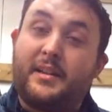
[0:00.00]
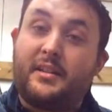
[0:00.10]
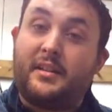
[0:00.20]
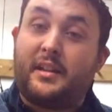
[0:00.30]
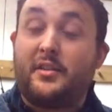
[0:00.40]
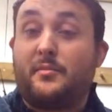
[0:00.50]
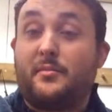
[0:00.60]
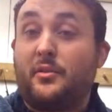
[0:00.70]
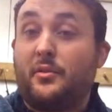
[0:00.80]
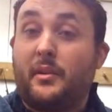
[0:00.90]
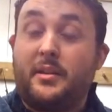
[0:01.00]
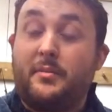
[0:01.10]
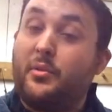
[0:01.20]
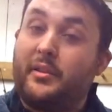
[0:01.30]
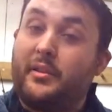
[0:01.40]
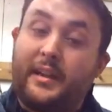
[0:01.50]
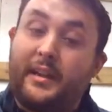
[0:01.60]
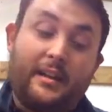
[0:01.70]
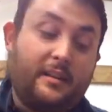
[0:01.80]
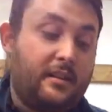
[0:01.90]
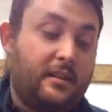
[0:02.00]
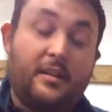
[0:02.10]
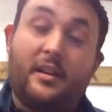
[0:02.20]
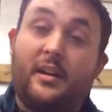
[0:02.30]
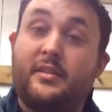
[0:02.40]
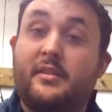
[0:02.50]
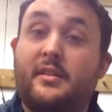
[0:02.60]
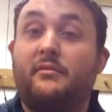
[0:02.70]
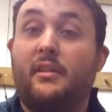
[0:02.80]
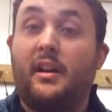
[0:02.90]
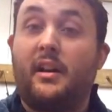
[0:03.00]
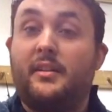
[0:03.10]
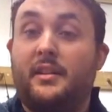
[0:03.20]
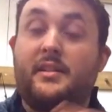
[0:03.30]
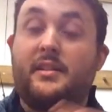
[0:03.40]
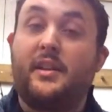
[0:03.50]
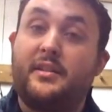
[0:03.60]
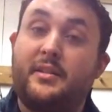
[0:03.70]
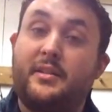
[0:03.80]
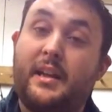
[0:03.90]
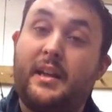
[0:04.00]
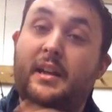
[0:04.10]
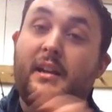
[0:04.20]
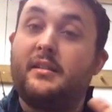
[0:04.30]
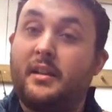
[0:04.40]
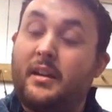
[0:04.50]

back to your gunsmith or where you bought the gun and ask, right, this is hurting me here.